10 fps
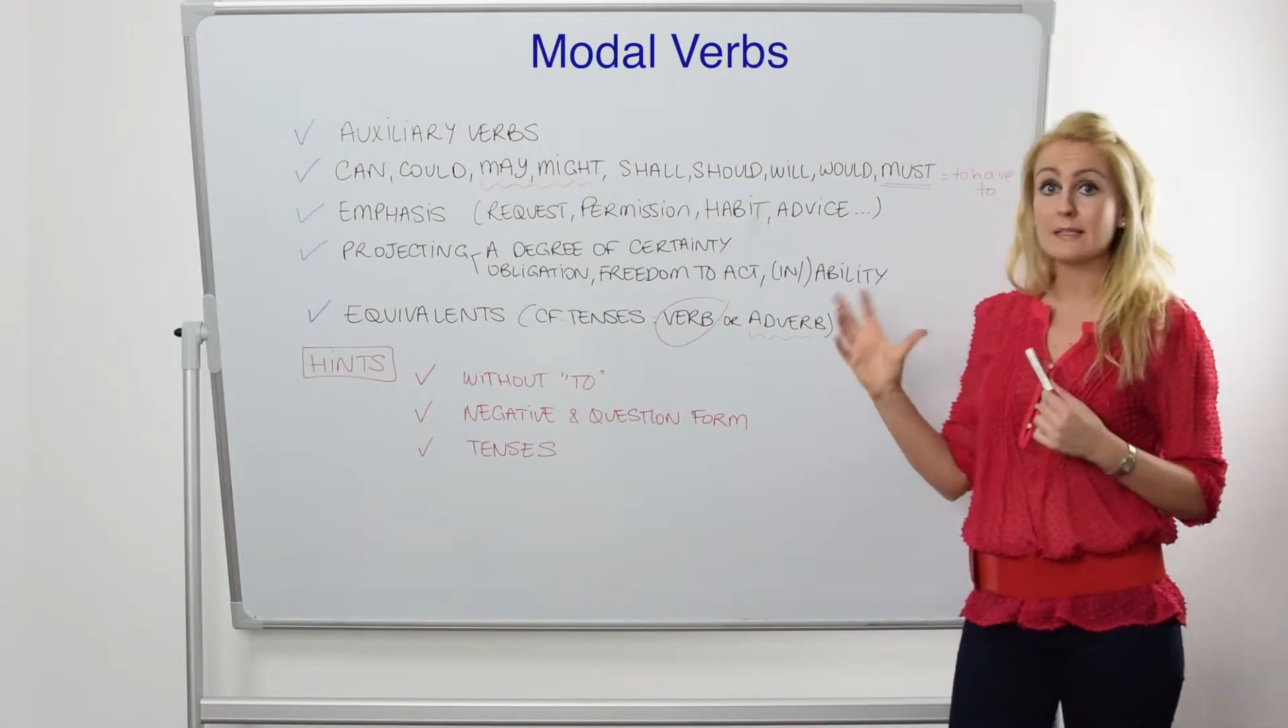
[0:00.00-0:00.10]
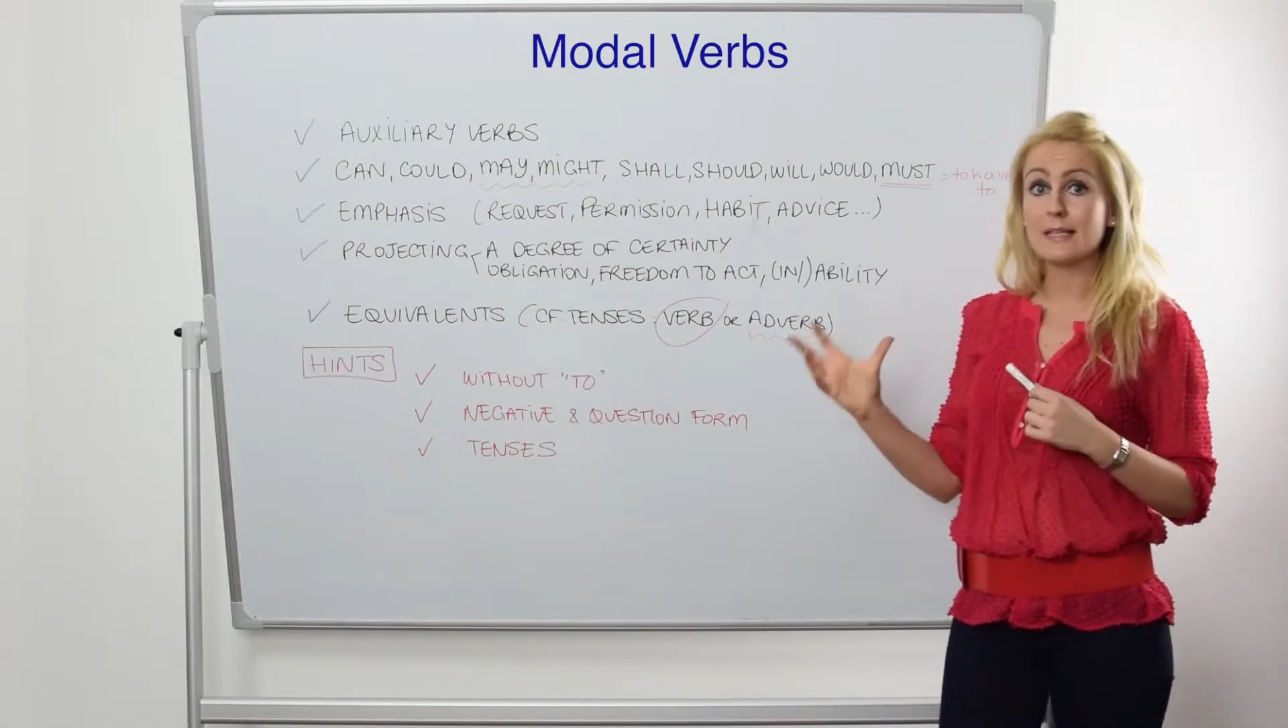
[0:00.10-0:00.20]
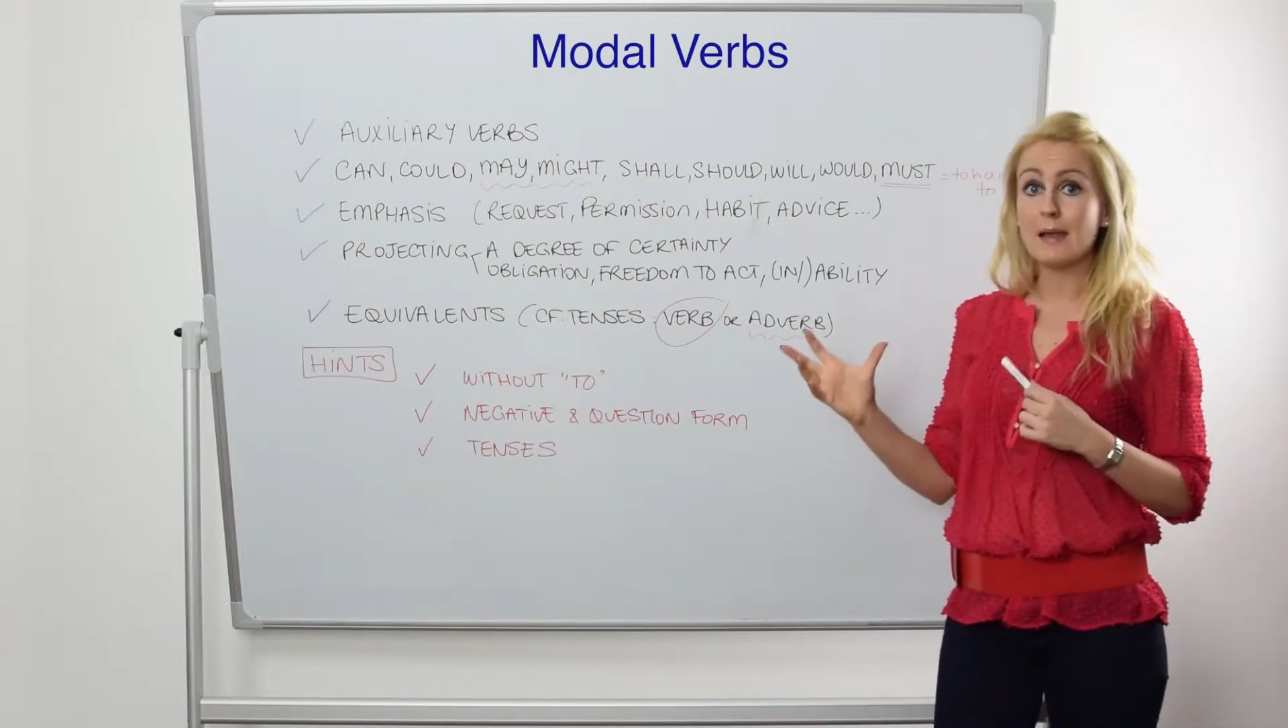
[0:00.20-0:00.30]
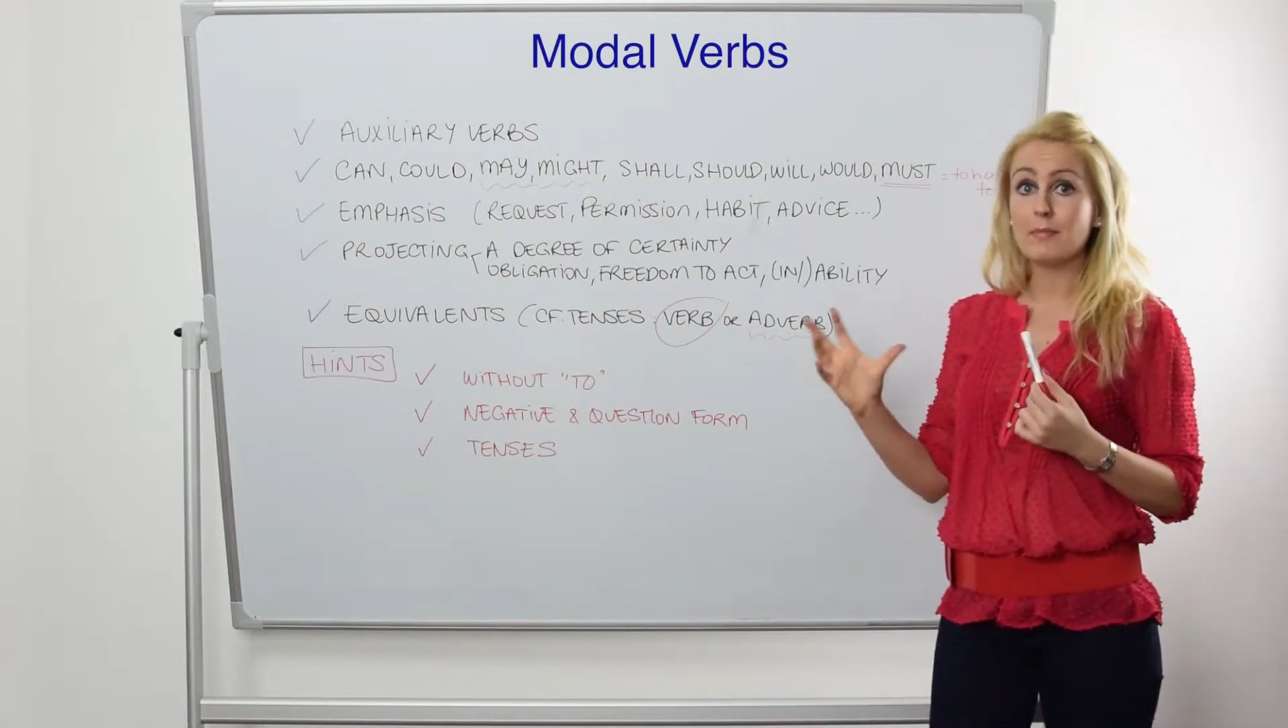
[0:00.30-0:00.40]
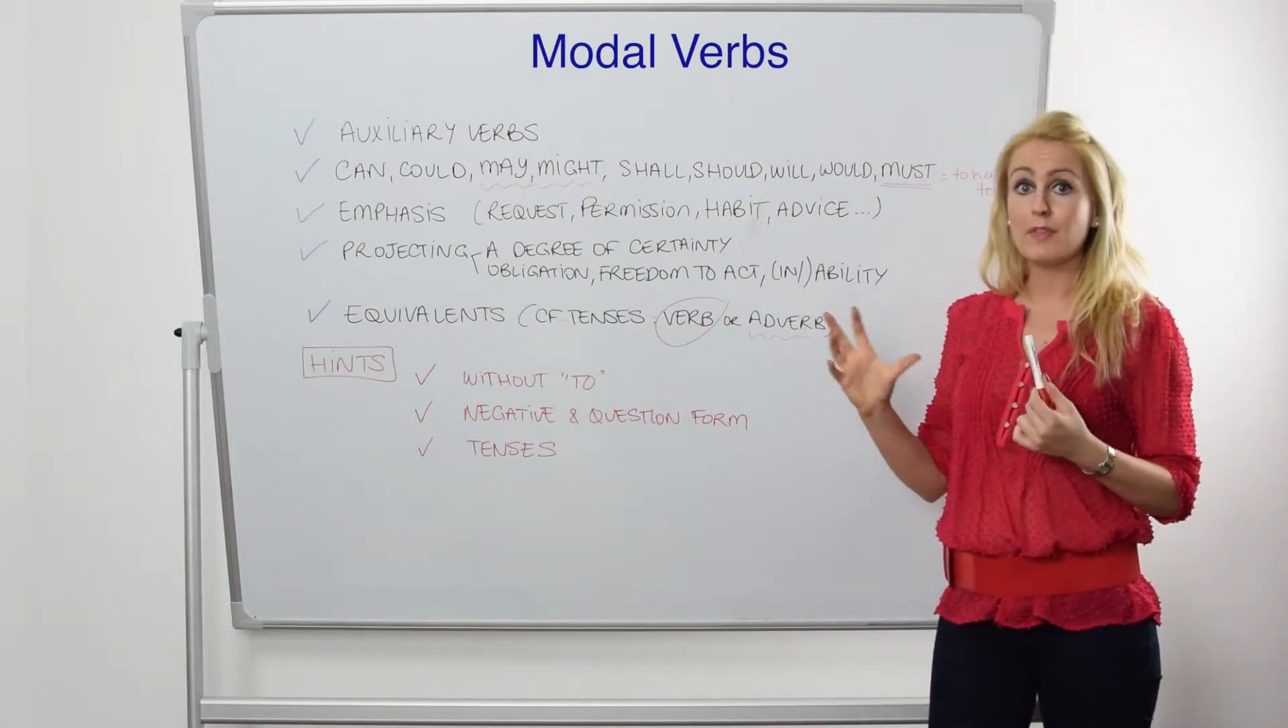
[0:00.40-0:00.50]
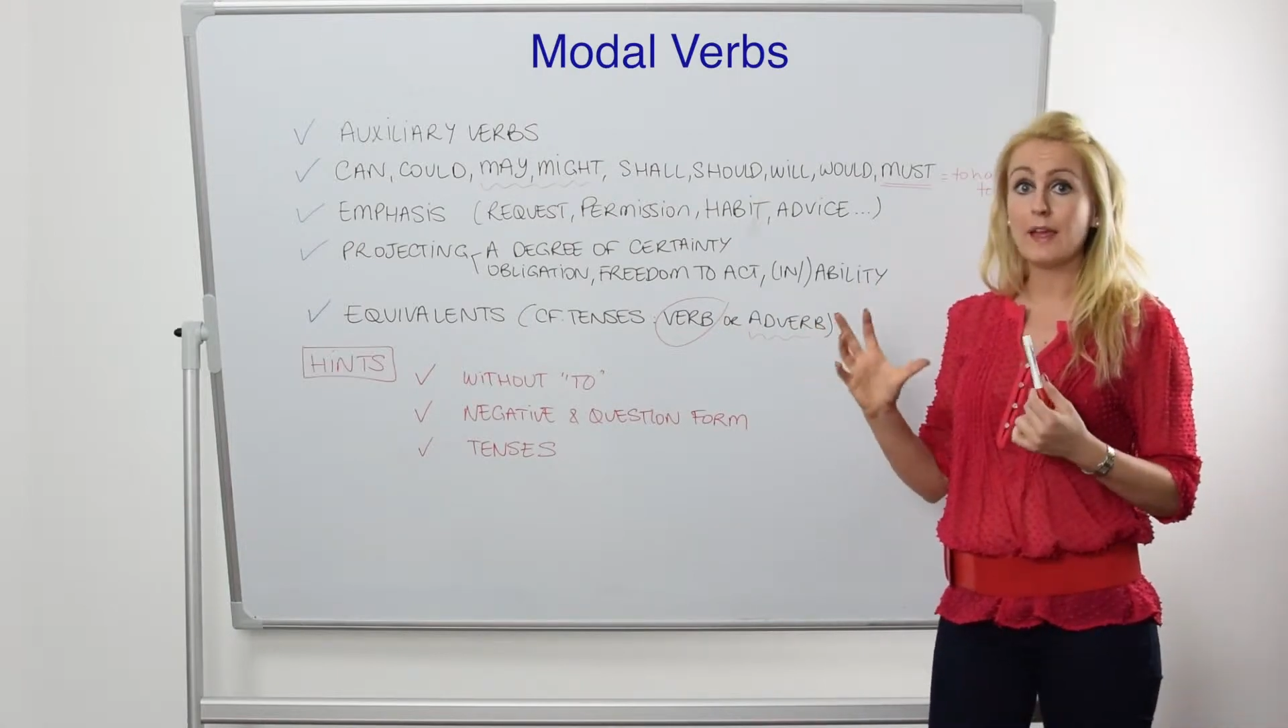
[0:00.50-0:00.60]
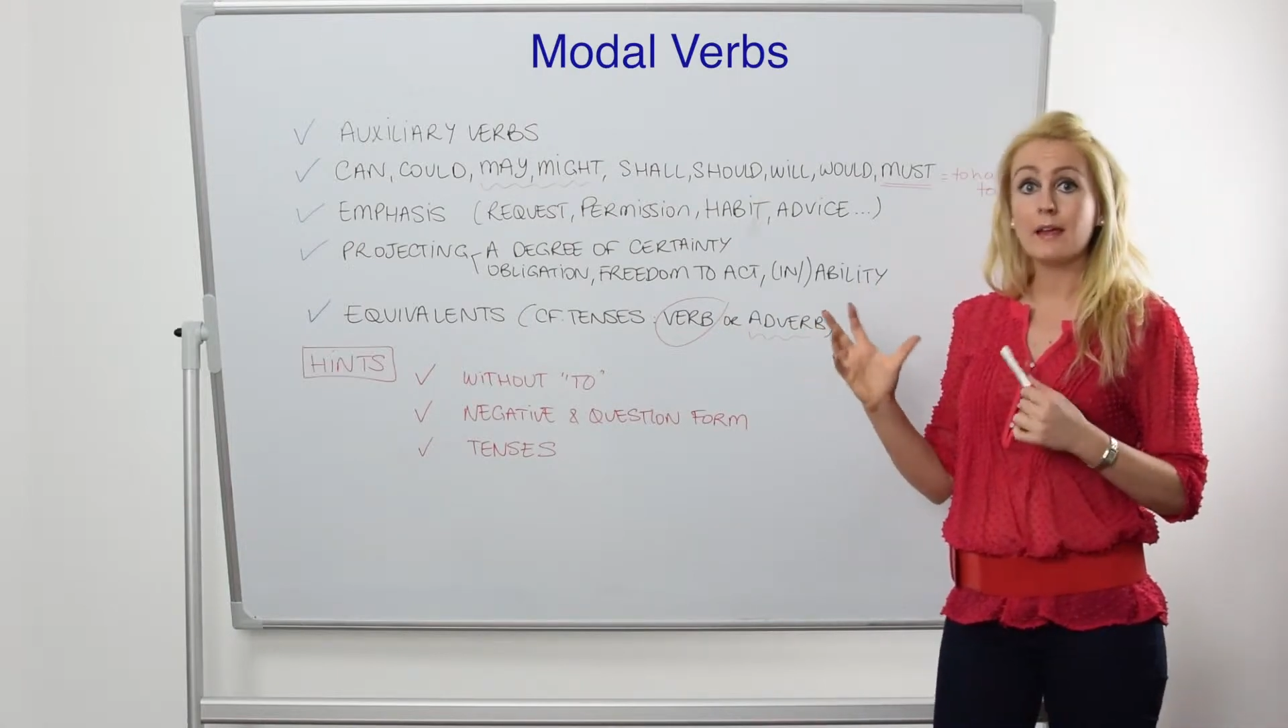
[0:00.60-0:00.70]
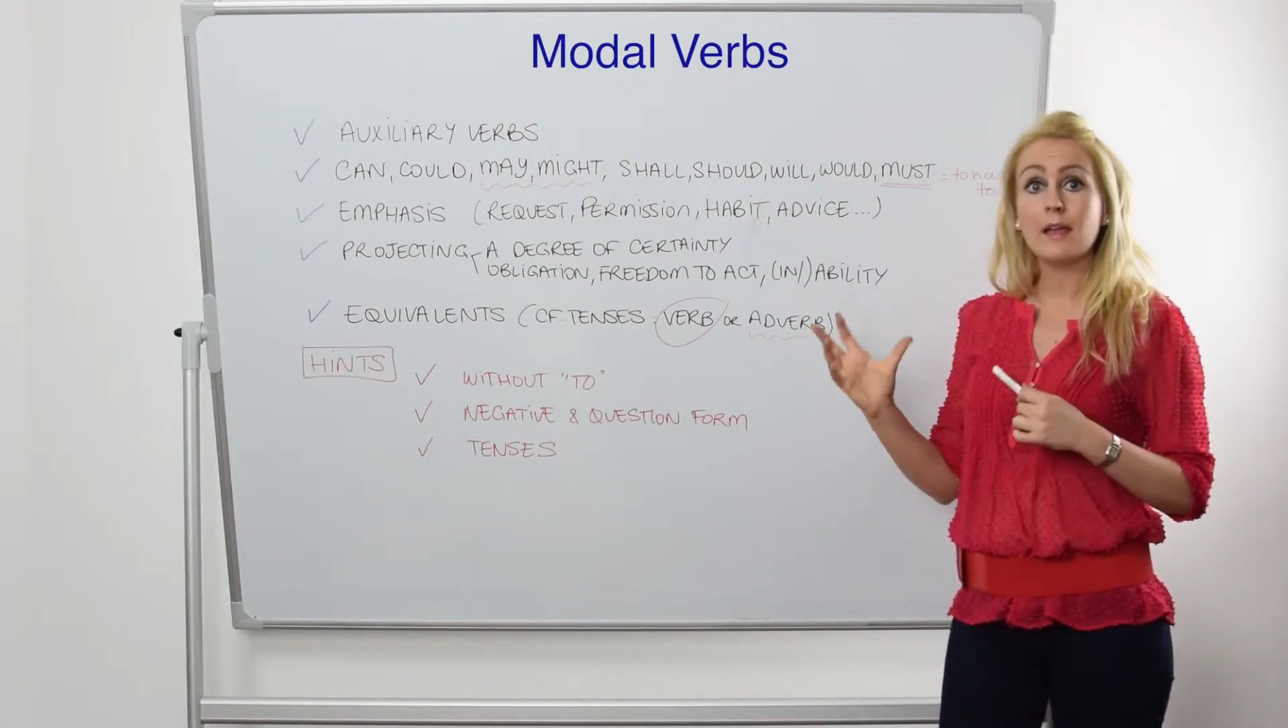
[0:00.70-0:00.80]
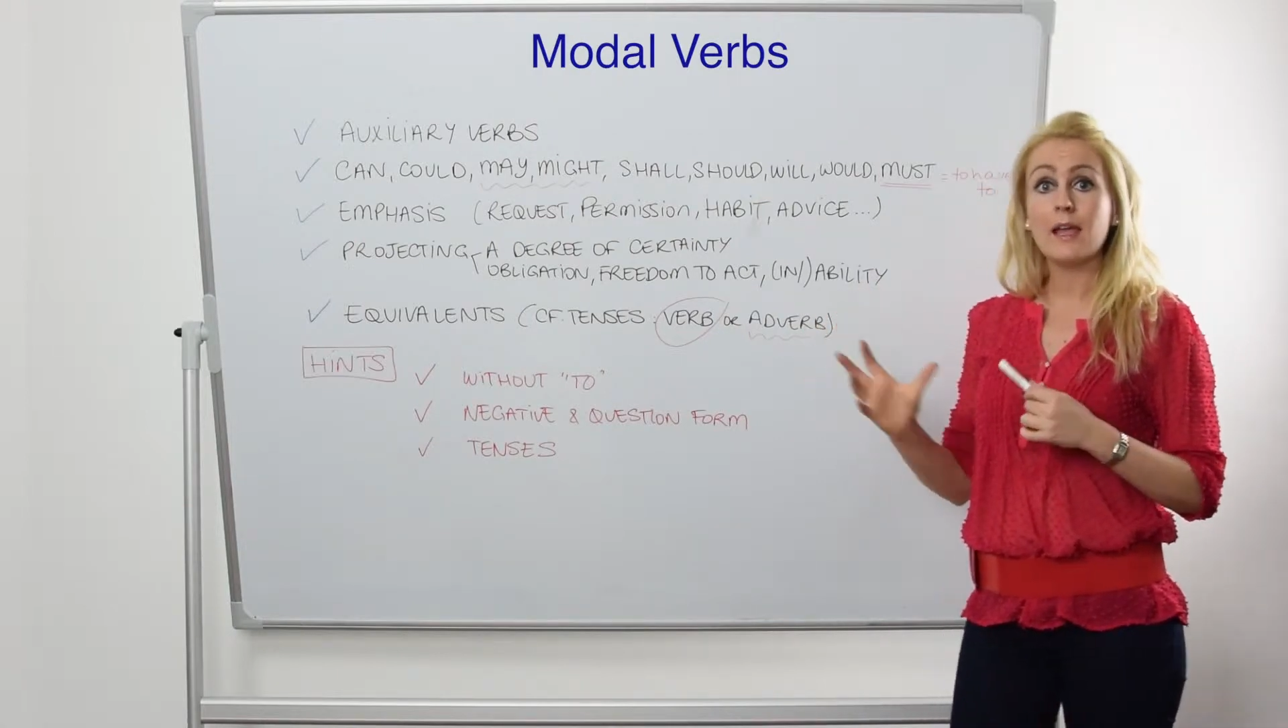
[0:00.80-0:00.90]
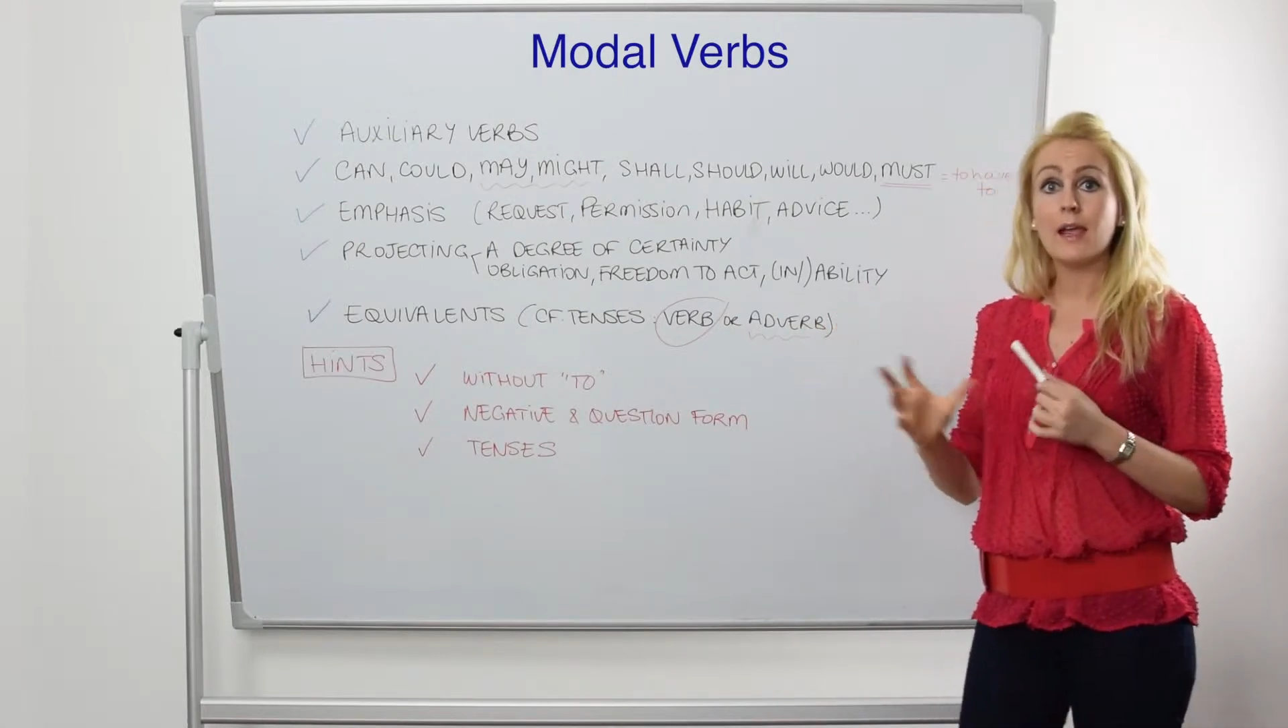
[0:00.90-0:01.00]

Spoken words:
the same thing